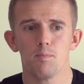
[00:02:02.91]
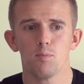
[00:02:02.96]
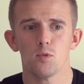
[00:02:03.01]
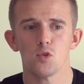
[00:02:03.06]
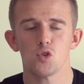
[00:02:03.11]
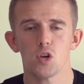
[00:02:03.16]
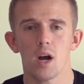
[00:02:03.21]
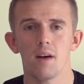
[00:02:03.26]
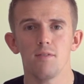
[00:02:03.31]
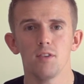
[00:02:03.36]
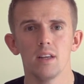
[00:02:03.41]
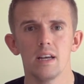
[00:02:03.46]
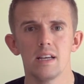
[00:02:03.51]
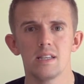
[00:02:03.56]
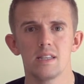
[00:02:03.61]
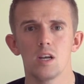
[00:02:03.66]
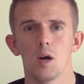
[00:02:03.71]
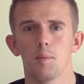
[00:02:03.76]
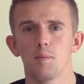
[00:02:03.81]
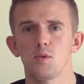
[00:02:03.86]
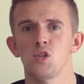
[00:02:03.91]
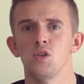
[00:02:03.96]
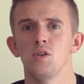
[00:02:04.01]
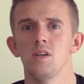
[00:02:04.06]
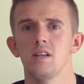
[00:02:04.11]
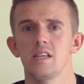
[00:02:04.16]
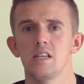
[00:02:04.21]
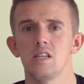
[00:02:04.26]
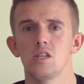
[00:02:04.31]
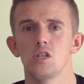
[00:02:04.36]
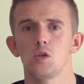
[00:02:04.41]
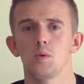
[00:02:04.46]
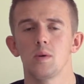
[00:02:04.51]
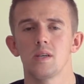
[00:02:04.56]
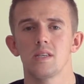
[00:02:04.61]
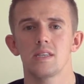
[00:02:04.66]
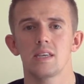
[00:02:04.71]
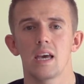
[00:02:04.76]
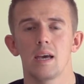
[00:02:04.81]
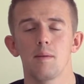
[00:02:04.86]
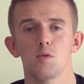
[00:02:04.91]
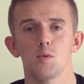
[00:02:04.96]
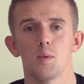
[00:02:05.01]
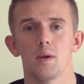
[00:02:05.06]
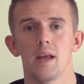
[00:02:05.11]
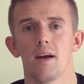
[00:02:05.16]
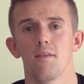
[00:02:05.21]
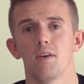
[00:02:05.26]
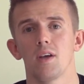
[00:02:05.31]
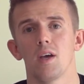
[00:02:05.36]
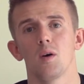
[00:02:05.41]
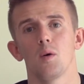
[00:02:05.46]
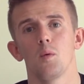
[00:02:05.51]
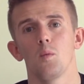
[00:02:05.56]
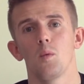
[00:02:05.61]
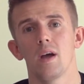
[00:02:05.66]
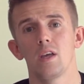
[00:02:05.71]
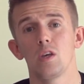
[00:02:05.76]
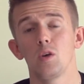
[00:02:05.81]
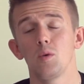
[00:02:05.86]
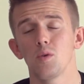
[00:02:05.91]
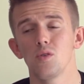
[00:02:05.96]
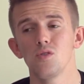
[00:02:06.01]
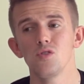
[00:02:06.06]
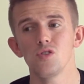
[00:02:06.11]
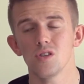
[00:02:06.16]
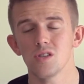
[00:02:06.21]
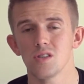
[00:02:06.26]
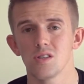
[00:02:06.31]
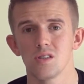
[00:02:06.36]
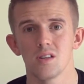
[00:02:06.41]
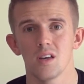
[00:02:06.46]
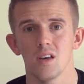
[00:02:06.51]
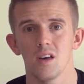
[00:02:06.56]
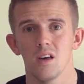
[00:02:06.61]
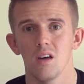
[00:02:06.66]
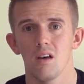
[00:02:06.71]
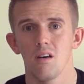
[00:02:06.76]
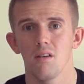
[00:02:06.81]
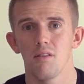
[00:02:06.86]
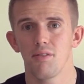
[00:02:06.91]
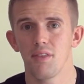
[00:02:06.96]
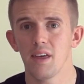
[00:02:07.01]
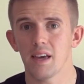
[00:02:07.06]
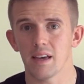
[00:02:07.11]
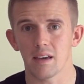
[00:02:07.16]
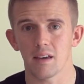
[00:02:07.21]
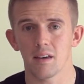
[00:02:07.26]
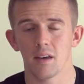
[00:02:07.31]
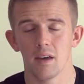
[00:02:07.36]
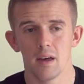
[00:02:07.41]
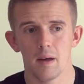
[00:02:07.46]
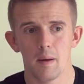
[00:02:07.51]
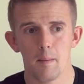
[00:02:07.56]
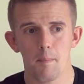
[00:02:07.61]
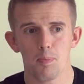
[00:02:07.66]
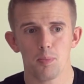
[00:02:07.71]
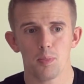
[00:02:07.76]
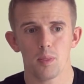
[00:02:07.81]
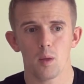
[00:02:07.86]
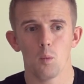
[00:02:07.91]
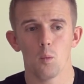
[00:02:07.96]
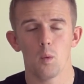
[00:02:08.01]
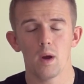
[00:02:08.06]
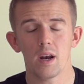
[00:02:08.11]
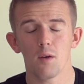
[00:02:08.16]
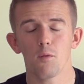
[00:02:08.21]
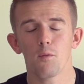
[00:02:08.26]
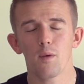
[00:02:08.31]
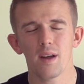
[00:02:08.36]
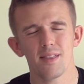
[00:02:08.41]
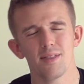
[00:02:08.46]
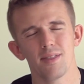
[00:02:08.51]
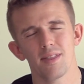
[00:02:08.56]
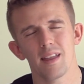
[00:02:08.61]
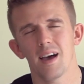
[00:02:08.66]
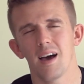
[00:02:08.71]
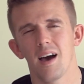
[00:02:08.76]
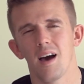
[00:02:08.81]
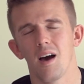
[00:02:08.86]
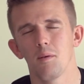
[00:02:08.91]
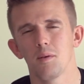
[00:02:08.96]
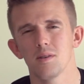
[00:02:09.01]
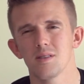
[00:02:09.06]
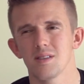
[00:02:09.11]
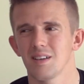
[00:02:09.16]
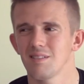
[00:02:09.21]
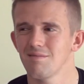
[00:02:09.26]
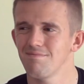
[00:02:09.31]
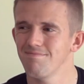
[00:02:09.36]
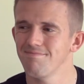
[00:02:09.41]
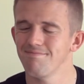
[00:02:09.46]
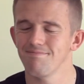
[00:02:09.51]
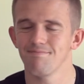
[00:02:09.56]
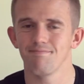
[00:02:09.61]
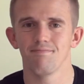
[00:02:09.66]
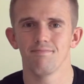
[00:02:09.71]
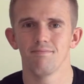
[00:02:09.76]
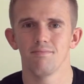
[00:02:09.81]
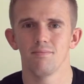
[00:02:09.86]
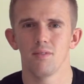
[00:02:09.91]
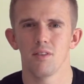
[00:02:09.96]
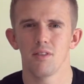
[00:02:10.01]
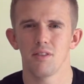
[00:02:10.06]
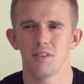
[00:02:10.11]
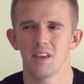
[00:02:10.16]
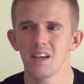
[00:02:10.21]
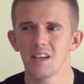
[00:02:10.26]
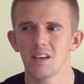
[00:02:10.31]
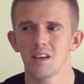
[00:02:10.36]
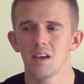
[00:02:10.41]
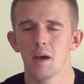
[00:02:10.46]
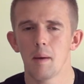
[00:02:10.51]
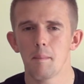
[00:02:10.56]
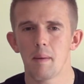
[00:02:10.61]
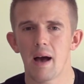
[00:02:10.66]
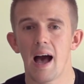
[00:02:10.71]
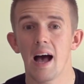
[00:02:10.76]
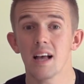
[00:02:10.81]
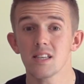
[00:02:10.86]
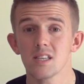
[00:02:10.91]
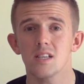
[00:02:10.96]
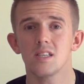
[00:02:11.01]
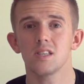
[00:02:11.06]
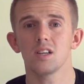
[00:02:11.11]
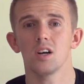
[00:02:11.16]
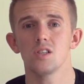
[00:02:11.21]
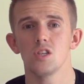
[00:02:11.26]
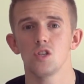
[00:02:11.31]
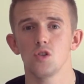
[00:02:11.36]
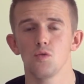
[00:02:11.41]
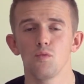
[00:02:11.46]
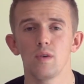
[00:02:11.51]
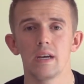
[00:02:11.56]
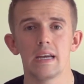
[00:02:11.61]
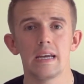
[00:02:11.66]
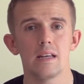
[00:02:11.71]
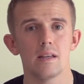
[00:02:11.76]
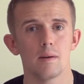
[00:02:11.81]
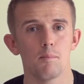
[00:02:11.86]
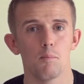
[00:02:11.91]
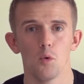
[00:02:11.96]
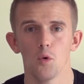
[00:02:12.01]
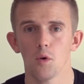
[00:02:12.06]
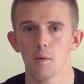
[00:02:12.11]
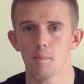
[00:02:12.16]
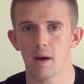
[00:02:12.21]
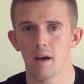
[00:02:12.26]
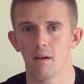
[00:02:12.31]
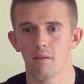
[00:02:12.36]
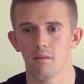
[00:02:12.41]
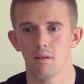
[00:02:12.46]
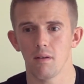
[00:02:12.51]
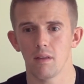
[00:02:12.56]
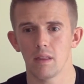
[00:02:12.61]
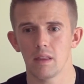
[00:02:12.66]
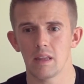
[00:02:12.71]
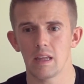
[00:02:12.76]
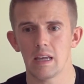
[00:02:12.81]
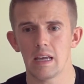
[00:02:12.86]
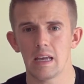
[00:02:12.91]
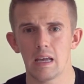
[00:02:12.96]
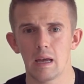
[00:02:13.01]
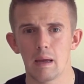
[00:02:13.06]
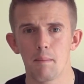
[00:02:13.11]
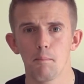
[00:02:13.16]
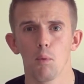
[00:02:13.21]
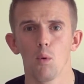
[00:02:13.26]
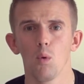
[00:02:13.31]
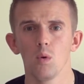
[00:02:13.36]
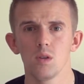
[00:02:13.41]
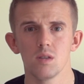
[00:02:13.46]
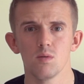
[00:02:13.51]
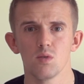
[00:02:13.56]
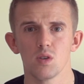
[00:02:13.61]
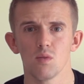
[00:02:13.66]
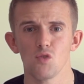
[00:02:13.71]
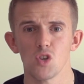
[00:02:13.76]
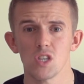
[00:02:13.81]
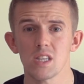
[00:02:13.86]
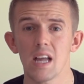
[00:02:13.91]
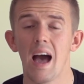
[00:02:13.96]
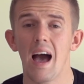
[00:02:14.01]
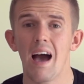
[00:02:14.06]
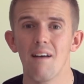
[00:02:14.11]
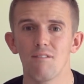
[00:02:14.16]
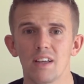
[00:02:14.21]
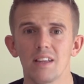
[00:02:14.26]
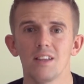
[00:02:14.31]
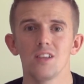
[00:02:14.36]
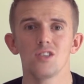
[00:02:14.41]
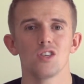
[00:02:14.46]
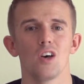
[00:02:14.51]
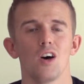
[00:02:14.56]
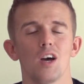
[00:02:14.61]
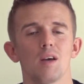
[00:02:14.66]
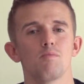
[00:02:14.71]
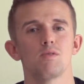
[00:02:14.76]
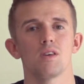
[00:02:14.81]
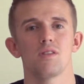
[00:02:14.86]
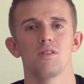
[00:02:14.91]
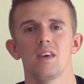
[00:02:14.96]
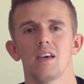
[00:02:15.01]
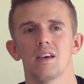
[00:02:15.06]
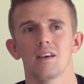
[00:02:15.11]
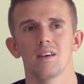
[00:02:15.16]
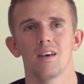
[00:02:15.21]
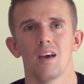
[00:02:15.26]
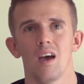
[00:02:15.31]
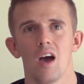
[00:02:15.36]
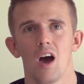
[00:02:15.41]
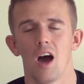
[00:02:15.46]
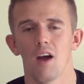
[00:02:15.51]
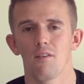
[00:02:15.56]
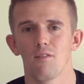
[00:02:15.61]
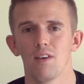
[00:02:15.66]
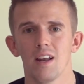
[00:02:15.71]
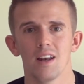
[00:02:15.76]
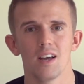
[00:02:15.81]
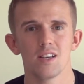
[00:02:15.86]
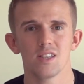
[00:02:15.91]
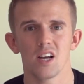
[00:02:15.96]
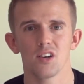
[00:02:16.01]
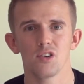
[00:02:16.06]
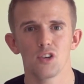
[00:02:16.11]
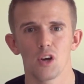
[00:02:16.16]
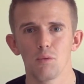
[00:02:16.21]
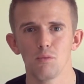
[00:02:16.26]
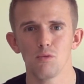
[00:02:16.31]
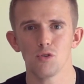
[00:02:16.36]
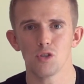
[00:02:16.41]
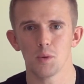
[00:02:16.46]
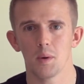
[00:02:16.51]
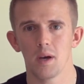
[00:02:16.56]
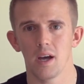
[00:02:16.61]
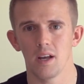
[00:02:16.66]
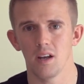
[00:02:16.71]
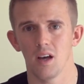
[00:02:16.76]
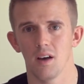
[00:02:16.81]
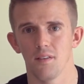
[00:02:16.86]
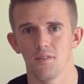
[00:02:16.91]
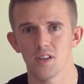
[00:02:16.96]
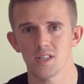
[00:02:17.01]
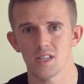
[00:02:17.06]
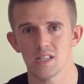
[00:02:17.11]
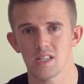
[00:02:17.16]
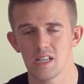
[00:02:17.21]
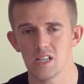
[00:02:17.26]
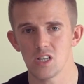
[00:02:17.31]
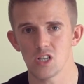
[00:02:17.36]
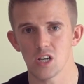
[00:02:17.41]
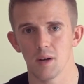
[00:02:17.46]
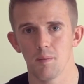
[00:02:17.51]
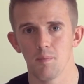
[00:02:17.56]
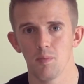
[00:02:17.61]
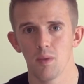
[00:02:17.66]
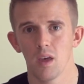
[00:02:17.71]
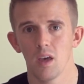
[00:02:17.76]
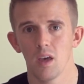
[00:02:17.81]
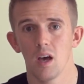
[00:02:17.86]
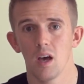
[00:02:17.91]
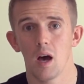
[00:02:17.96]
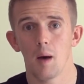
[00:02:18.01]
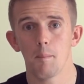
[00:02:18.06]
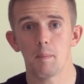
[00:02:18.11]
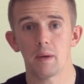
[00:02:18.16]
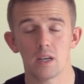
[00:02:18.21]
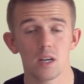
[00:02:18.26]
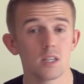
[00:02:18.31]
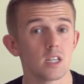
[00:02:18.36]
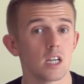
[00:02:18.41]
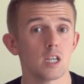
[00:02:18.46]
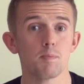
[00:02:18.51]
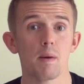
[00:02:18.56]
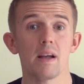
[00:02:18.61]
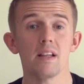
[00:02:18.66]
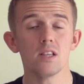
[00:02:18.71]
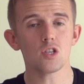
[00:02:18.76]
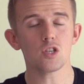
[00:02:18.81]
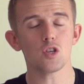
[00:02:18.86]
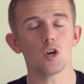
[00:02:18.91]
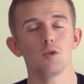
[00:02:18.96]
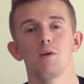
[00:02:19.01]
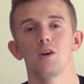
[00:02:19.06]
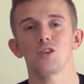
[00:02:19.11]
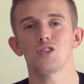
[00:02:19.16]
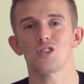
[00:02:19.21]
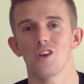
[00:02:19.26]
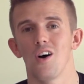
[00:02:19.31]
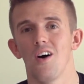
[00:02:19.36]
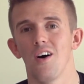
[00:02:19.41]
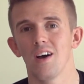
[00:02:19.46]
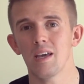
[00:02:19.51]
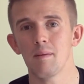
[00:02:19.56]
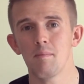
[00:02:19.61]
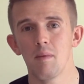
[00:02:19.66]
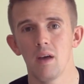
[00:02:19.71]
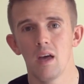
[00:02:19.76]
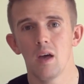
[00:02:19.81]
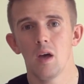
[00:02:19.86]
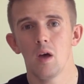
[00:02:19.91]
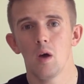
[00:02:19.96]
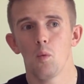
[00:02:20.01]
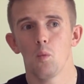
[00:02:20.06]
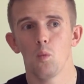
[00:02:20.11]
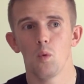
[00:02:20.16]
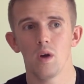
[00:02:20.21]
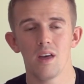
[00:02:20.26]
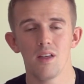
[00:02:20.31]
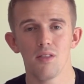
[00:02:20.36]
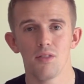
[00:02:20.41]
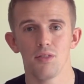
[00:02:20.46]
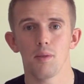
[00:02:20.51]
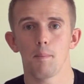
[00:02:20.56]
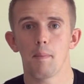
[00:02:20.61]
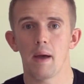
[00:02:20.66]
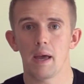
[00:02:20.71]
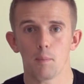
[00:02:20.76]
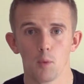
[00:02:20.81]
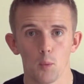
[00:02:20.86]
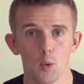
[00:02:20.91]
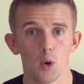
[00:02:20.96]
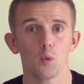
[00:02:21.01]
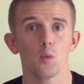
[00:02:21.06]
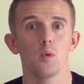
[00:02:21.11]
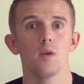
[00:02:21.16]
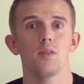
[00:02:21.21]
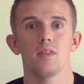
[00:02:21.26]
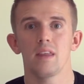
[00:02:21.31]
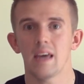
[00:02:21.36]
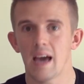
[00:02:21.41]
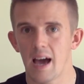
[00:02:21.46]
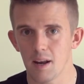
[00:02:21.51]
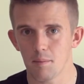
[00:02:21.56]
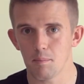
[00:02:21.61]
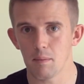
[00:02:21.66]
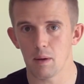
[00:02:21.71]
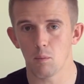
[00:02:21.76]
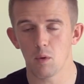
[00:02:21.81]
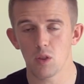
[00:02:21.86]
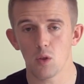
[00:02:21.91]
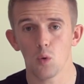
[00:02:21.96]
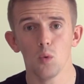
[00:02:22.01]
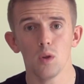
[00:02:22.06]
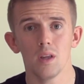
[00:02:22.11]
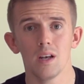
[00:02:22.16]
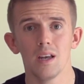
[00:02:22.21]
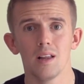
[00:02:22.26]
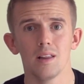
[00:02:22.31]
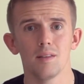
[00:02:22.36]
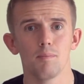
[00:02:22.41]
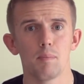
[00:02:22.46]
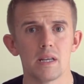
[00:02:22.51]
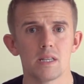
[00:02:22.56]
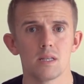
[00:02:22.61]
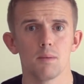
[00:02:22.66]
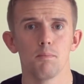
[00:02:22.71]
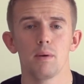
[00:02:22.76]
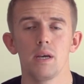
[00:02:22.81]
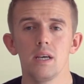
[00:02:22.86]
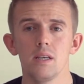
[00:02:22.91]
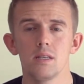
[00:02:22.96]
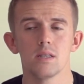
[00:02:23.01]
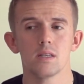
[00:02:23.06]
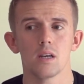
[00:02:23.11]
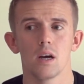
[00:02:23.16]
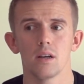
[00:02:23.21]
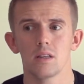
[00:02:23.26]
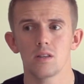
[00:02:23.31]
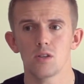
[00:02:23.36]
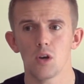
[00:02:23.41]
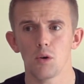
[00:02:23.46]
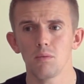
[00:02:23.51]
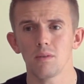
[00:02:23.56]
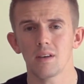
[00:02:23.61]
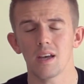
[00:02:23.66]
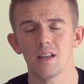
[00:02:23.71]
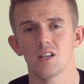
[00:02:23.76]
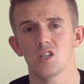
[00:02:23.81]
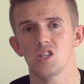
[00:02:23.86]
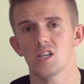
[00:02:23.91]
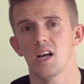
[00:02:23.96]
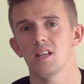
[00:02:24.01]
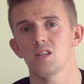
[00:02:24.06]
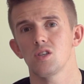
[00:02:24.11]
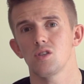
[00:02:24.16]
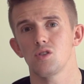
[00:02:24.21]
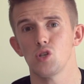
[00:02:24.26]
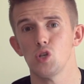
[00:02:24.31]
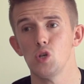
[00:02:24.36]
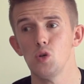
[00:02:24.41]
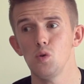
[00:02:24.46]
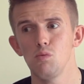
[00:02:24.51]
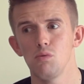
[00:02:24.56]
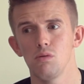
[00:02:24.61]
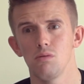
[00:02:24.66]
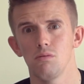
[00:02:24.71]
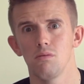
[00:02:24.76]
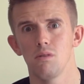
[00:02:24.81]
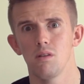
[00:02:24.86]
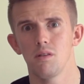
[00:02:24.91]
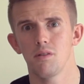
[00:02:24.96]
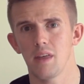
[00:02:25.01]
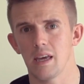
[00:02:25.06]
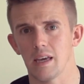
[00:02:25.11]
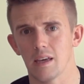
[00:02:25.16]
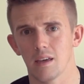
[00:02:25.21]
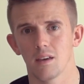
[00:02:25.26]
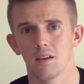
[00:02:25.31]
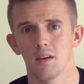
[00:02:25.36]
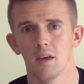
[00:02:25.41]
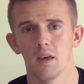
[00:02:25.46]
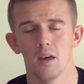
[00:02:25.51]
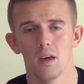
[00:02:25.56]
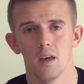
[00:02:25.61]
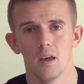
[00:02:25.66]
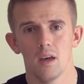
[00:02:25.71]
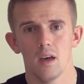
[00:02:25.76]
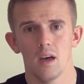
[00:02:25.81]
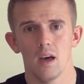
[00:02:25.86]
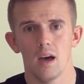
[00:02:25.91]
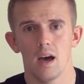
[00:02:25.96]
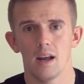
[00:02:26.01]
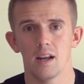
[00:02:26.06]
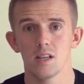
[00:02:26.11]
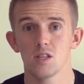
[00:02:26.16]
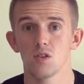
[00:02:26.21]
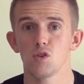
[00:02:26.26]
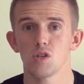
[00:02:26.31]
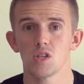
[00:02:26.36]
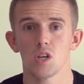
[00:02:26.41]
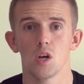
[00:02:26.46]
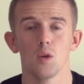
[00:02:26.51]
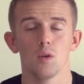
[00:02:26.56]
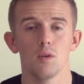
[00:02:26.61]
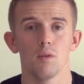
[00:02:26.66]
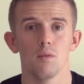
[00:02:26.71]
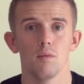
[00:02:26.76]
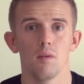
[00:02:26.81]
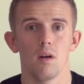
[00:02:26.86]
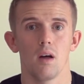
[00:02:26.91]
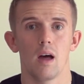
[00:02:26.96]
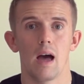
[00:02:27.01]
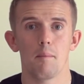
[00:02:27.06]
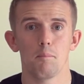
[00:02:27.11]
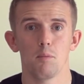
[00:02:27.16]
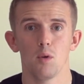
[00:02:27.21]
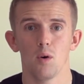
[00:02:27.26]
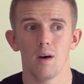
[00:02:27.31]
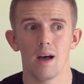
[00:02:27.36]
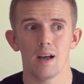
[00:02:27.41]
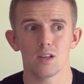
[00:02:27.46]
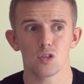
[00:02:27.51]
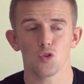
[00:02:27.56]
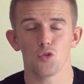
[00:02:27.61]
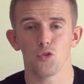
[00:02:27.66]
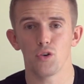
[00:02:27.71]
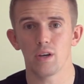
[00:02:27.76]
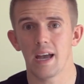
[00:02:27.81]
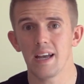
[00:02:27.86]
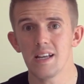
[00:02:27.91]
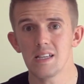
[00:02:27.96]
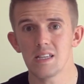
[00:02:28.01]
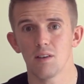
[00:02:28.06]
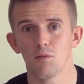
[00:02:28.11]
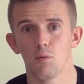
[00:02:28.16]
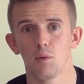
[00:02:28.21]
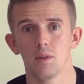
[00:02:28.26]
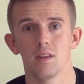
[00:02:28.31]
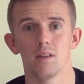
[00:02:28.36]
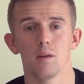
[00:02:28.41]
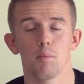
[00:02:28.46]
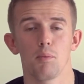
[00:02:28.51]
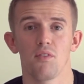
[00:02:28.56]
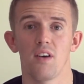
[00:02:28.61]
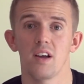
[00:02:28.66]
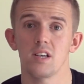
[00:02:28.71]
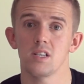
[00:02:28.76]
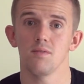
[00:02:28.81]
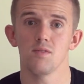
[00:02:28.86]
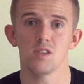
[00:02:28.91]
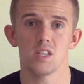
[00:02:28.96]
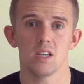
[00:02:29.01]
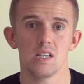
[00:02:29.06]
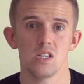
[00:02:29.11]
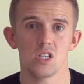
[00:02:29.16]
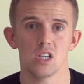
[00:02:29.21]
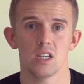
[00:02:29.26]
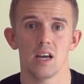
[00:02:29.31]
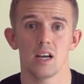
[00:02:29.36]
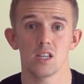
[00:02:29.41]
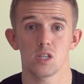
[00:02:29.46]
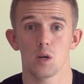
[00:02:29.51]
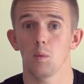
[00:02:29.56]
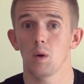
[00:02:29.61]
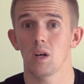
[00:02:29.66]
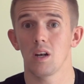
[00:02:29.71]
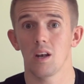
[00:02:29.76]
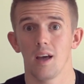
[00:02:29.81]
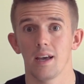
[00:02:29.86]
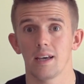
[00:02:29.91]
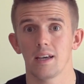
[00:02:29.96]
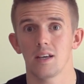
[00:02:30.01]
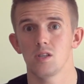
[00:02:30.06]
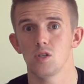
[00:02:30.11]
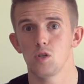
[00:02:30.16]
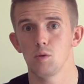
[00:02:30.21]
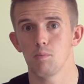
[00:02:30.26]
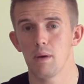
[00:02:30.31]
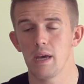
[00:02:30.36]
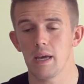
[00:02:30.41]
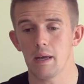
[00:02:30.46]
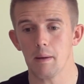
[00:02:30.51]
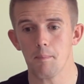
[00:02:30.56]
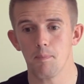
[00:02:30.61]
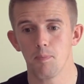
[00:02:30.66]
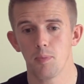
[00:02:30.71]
Travel is the opportunity to escape to an area where you can just think. When I read that, I was like, think. But as I started to read more about the importance of just having the time to think, I realized I don't do it enough as a teacher. Because I spend so much time with the paperwork, with the admin, with all the little bits and pieces, I don't get the chance to think. And as a result, I'm not as creative within the profession of teaching as I would like to be.